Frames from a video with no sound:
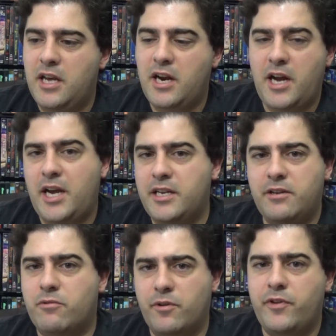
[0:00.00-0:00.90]
And I
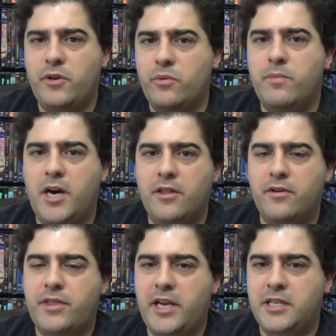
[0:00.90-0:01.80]
did review other
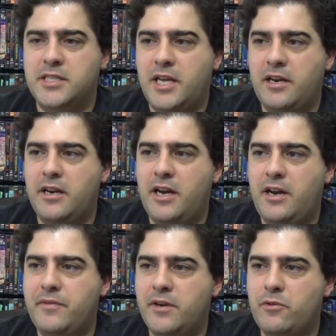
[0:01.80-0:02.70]
things that
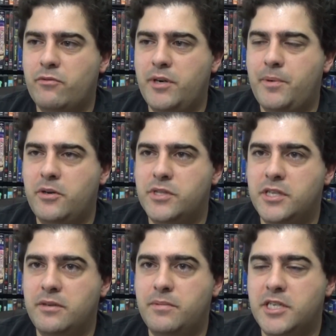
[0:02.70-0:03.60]
I've never
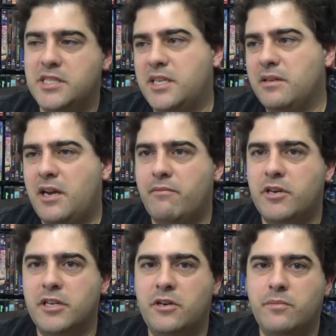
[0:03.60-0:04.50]
reposted because I
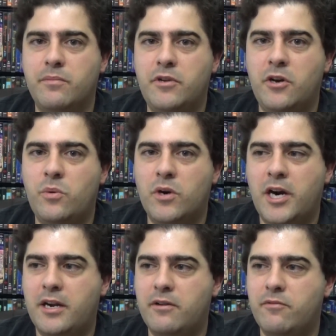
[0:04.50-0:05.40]
really don't know where
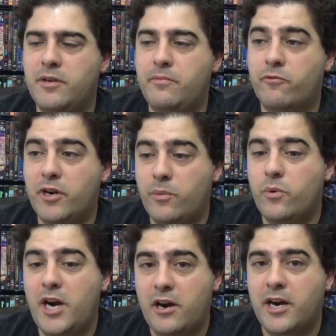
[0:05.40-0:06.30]
I can
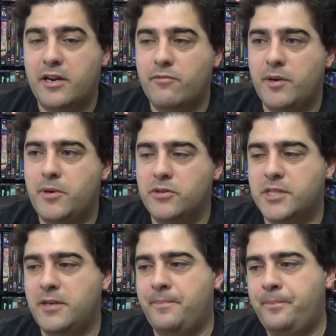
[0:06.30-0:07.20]
where I can repost
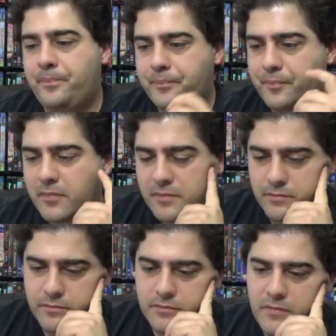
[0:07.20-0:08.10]
them.
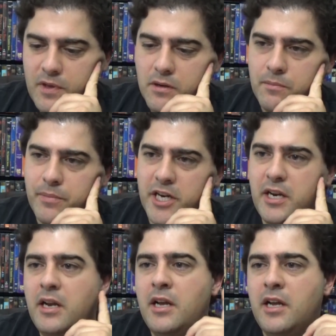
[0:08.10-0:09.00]

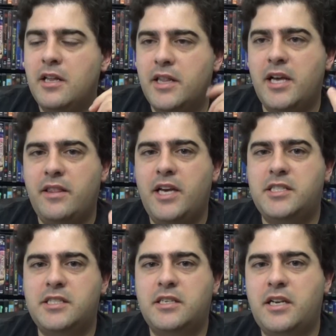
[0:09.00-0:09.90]
But
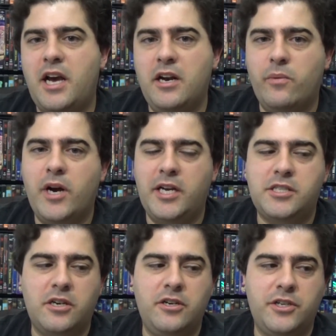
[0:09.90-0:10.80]
that's kind of why I
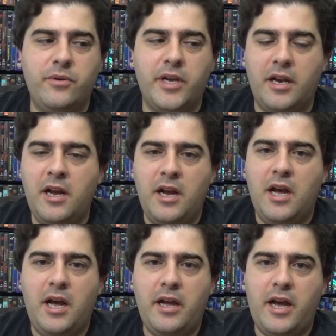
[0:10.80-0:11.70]
started doing it.
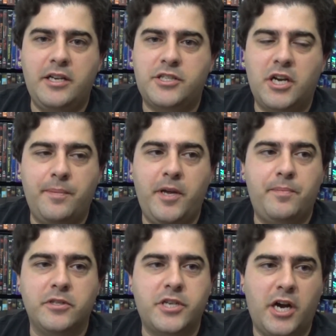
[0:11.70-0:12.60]
I saw
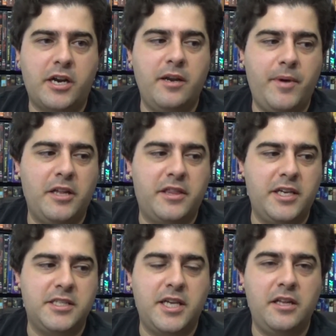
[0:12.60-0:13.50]
people talking about
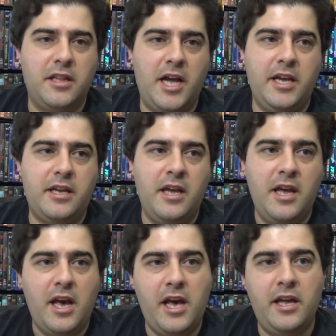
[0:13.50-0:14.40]
things they like
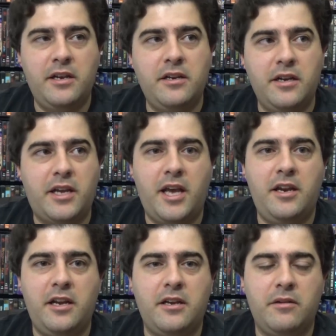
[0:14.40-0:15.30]
and
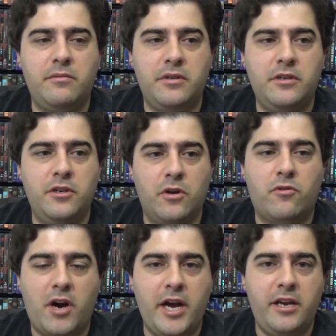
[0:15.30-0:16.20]
gaining
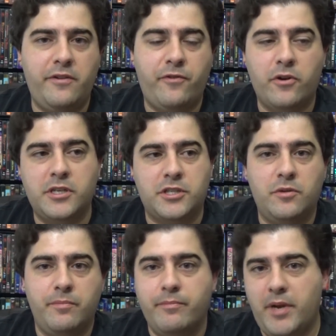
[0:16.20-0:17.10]
notoriety for it,
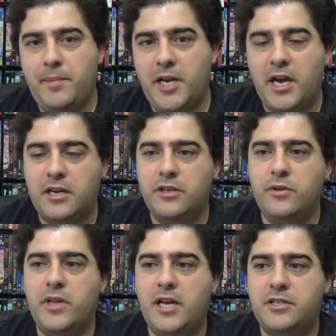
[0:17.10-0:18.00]
so maybe I can
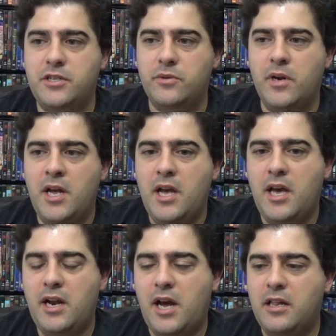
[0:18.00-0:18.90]
do that too.
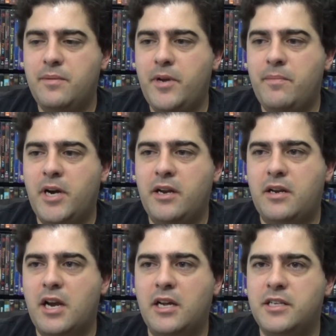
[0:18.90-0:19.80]
And I'll admit my
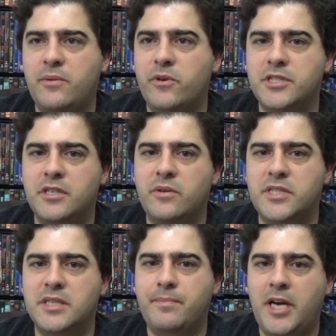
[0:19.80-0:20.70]
content wasn't
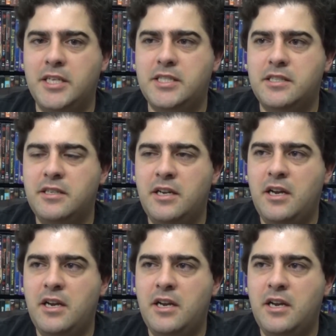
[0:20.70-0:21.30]
always the best.